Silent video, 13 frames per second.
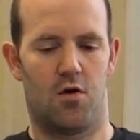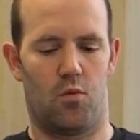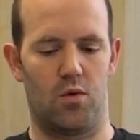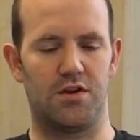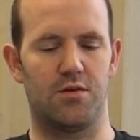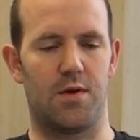
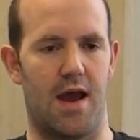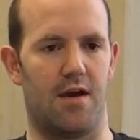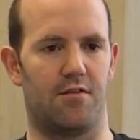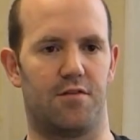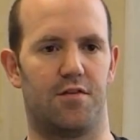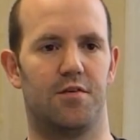We do
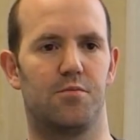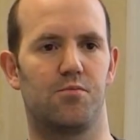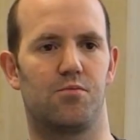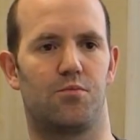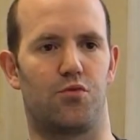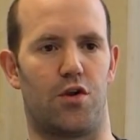have
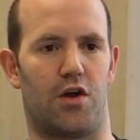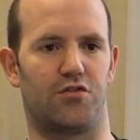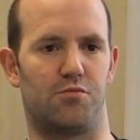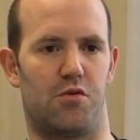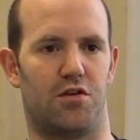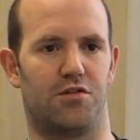
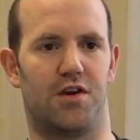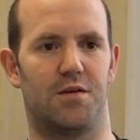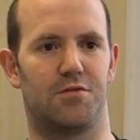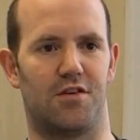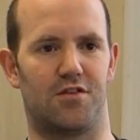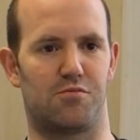production
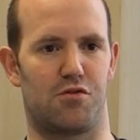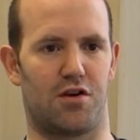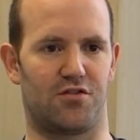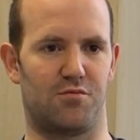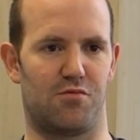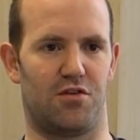prototypes. There's a
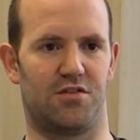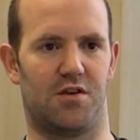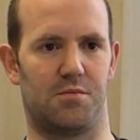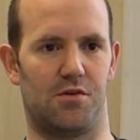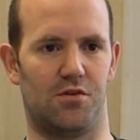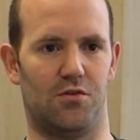production
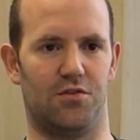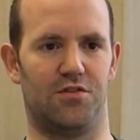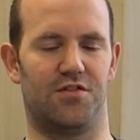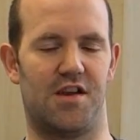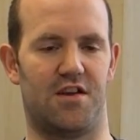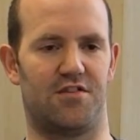prototype on
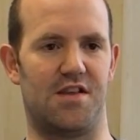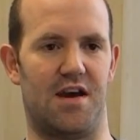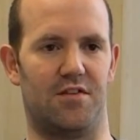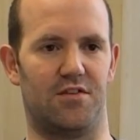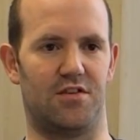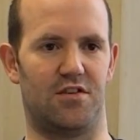Gordon's desk
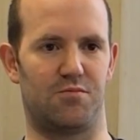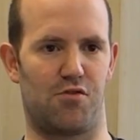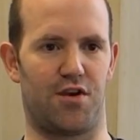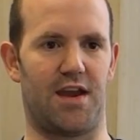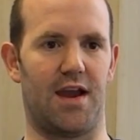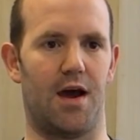now that he's
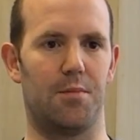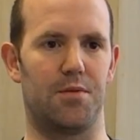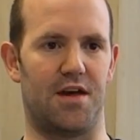bringing up.